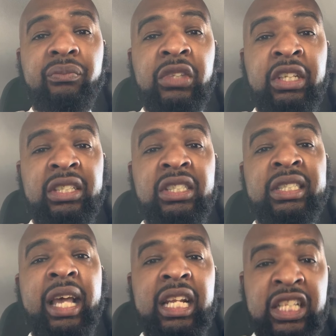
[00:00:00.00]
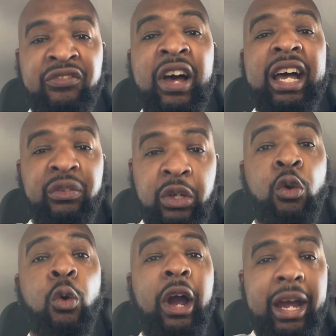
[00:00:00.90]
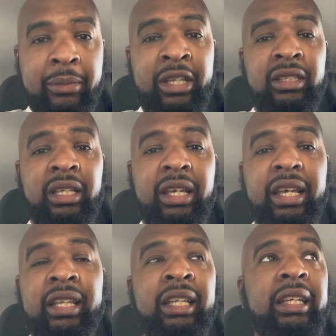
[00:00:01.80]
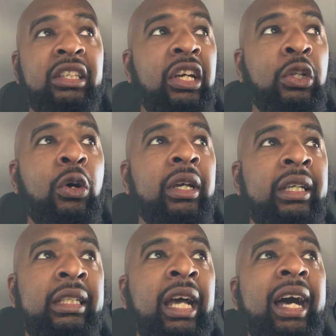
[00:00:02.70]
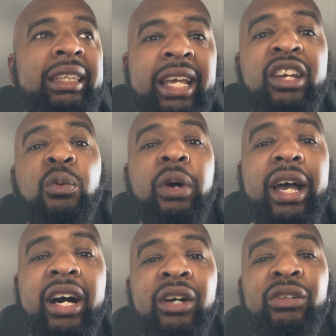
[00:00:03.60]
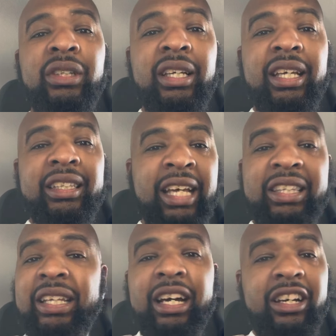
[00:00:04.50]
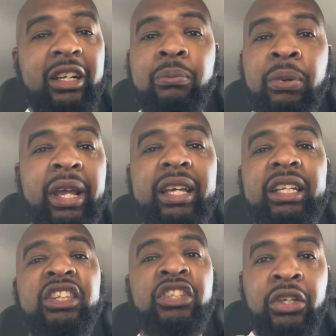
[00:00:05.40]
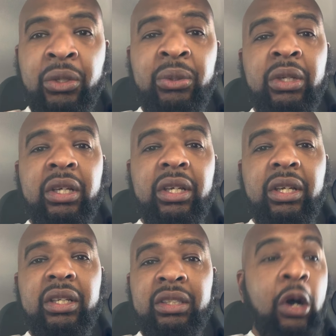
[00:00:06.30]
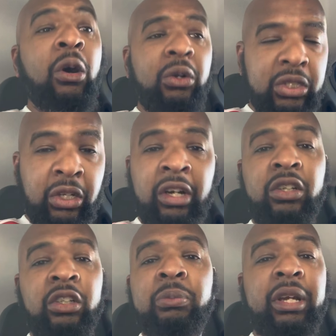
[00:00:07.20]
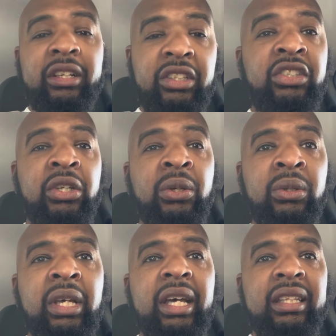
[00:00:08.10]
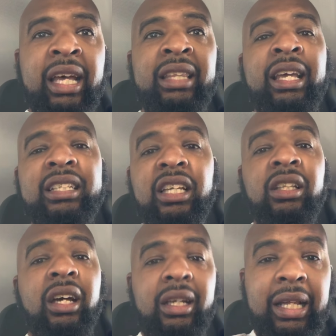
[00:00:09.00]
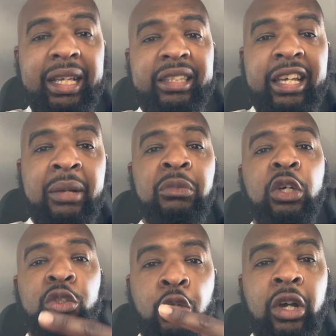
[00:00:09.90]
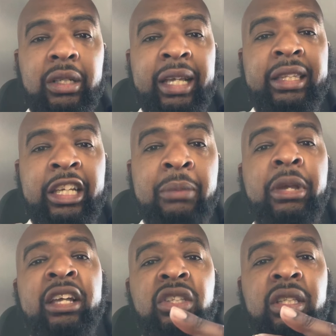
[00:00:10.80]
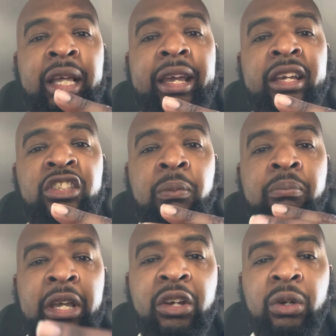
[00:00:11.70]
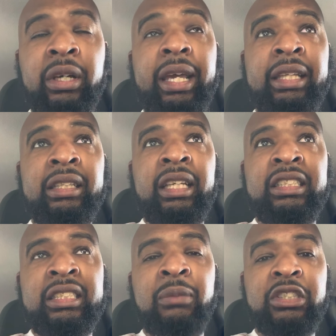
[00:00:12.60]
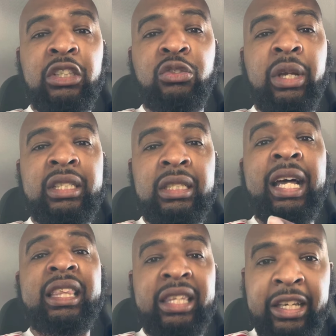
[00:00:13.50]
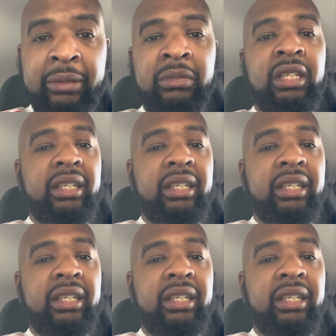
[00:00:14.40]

just to satisfy the requirement, knowing god dang well that they're not going to bring in the dude, the owners aren't going to bring in the dude that doesn't look like them, talk like them, and like intermingle in similar situations like them.